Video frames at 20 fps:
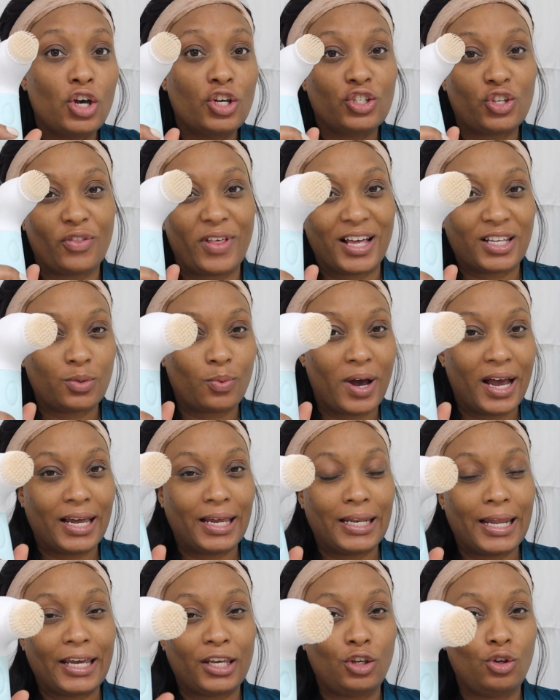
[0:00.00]
So that's why
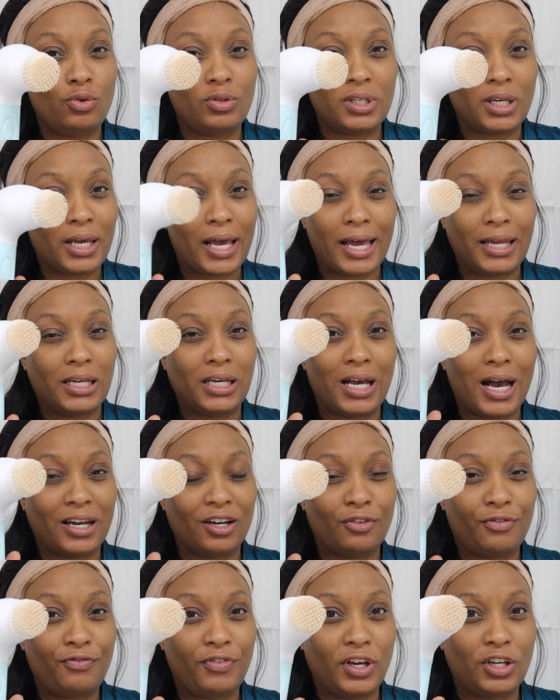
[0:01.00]
I like using any kind
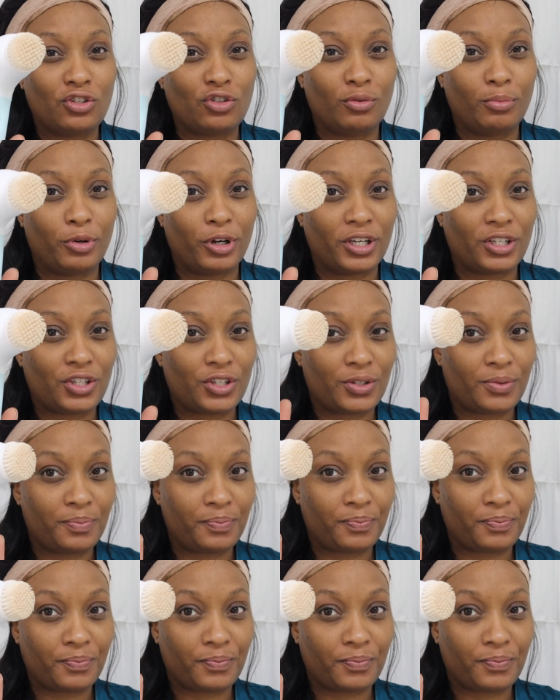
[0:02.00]
of facial brush.